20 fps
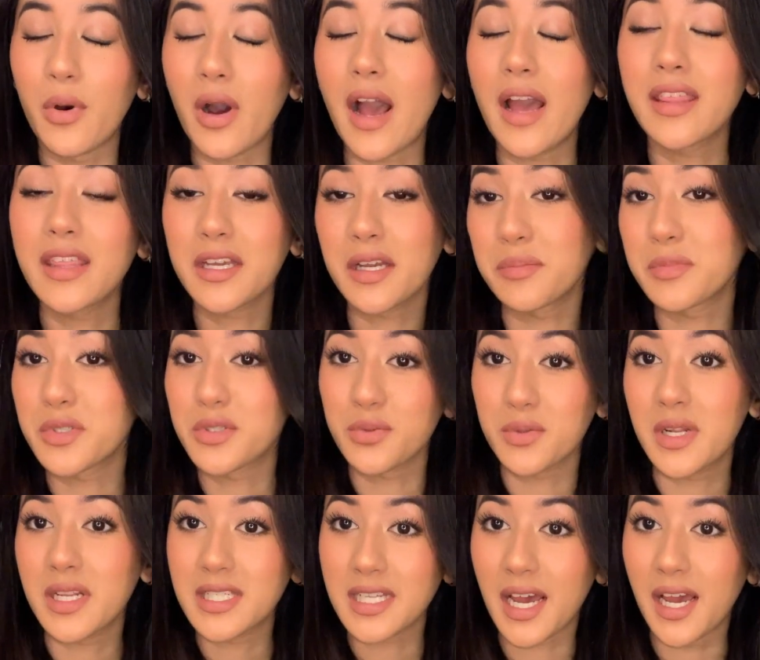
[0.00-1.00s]
I think I'm just
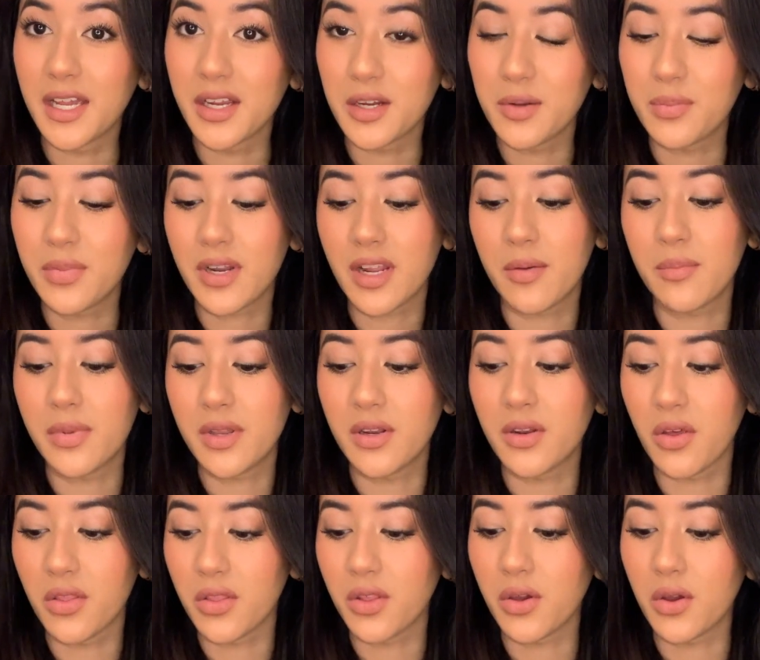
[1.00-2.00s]
really tired but I've been
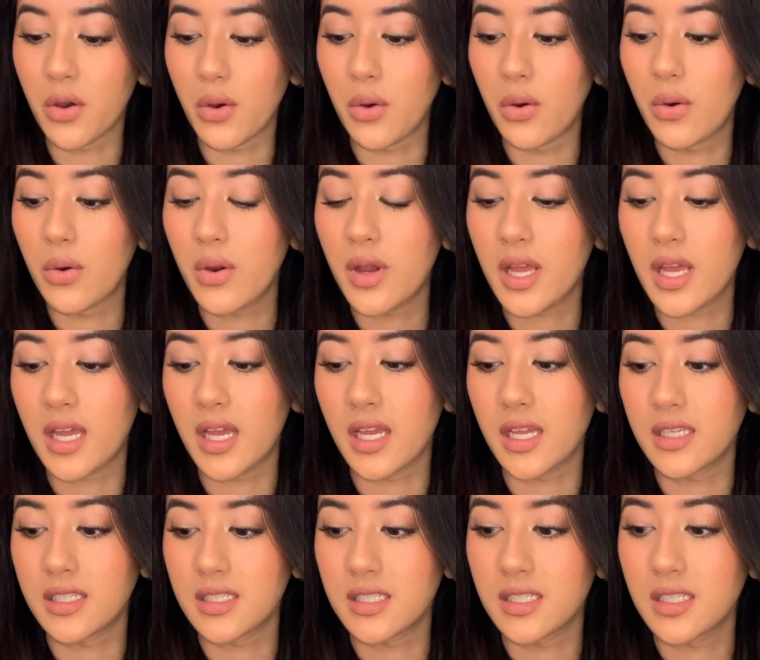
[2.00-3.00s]
on the go
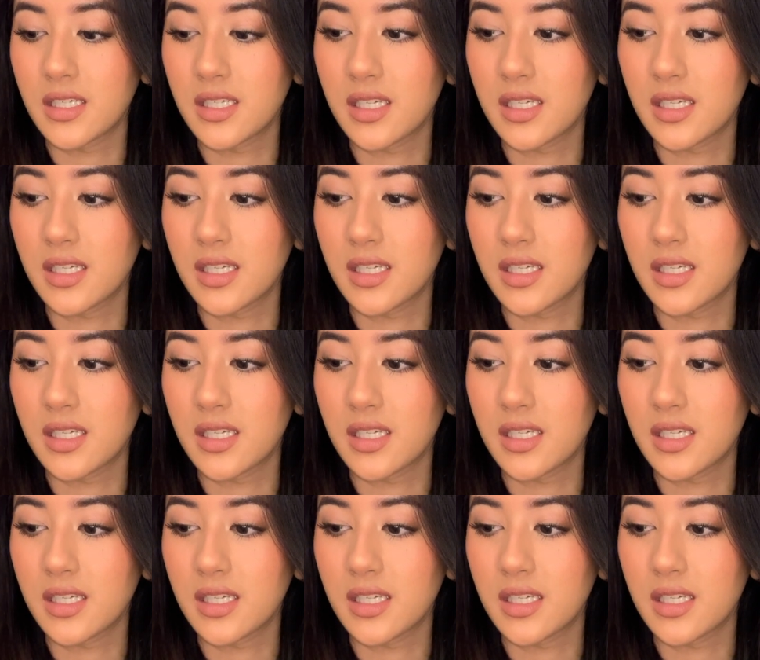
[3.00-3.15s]
and